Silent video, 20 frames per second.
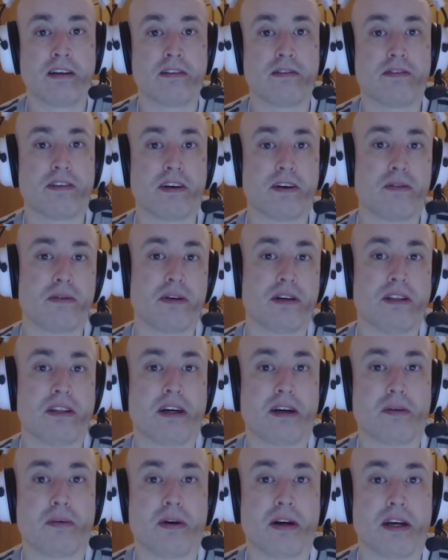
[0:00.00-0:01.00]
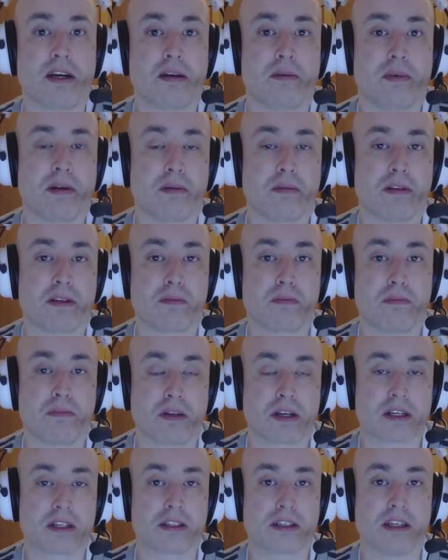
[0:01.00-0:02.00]
felt in that way, I mean,
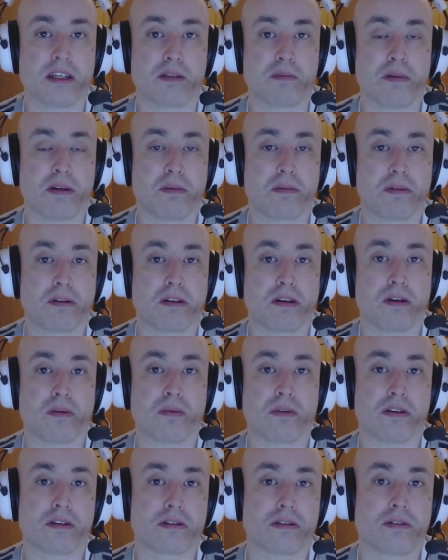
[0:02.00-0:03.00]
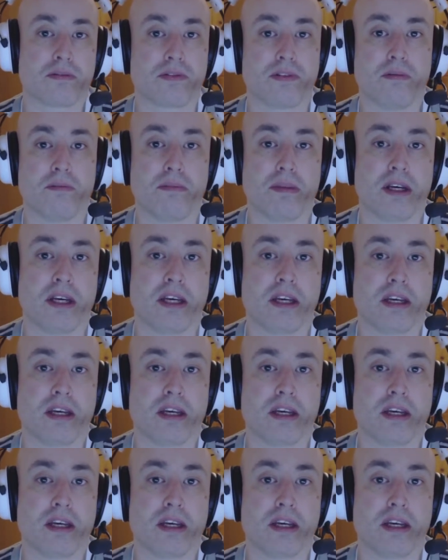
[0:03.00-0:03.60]
like I said, people are a lot worse off than me.